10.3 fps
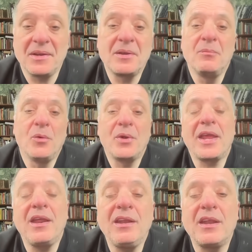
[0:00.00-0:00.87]
a more
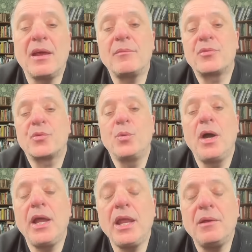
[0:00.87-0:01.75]
in-depth
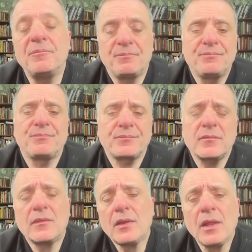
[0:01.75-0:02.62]
way.
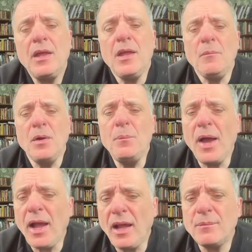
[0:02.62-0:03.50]
But
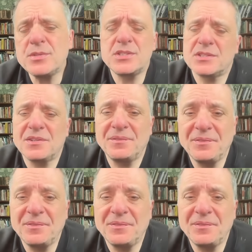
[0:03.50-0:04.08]
perhaps,